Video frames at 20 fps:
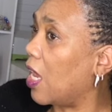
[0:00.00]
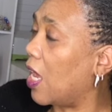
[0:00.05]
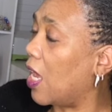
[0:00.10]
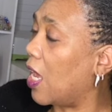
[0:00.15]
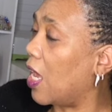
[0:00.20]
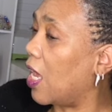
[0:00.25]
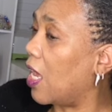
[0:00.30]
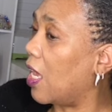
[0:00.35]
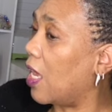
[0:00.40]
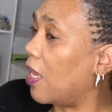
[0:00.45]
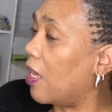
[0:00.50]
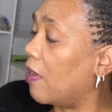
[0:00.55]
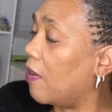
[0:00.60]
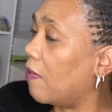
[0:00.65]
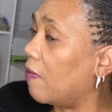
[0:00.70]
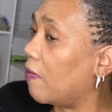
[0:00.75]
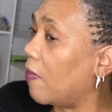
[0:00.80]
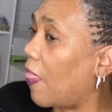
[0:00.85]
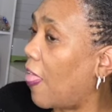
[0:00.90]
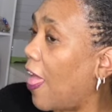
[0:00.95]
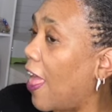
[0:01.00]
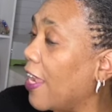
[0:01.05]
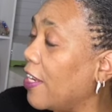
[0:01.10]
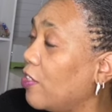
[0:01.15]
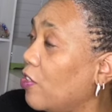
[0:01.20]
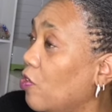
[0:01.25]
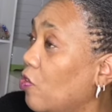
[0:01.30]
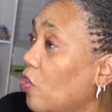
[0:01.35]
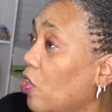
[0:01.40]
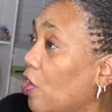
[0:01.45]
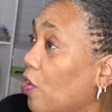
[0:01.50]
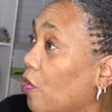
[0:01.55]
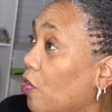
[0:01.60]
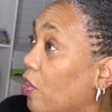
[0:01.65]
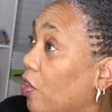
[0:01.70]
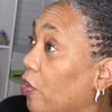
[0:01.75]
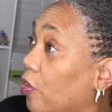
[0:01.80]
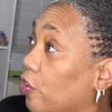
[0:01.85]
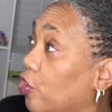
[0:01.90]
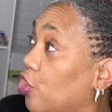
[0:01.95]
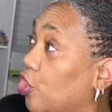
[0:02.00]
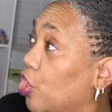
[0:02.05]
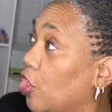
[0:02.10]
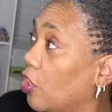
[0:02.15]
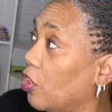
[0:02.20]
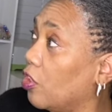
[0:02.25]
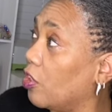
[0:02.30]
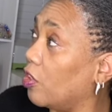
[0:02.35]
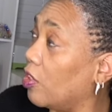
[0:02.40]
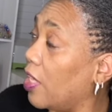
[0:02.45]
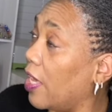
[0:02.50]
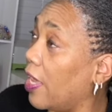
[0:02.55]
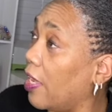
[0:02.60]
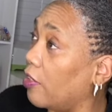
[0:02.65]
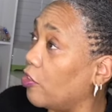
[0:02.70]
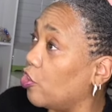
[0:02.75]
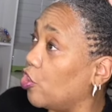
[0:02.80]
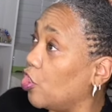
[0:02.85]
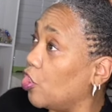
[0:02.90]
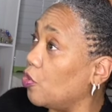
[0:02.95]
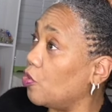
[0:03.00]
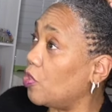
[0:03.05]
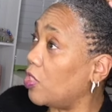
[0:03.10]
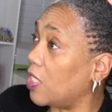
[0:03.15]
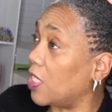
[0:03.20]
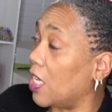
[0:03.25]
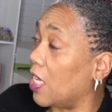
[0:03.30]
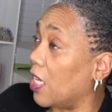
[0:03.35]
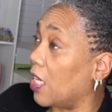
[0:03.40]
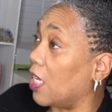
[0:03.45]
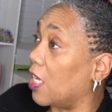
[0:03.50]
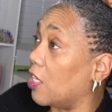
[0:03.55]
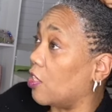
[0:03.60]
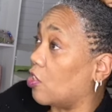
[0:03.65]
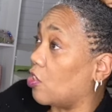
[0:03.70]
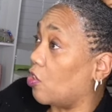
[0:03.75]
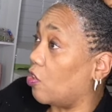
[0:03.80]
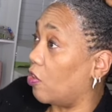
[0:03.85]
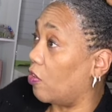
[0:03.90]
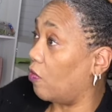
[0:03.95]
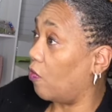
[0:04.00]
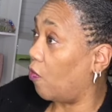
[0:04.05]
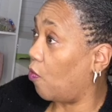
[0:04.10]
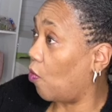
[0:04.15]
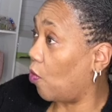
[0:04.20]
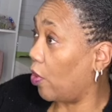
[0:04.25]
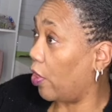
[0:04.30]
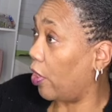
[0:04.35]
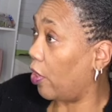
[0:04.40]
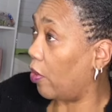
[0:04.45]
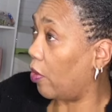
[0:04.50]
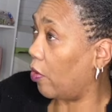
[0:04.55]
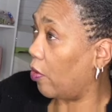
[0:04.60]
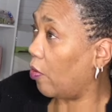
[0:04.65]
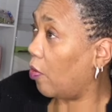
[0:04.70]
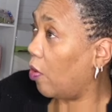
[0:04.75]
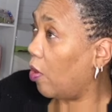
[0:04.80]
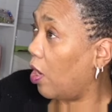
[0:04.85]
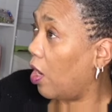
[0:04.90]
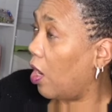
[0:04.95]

I do know that juicing is good for you.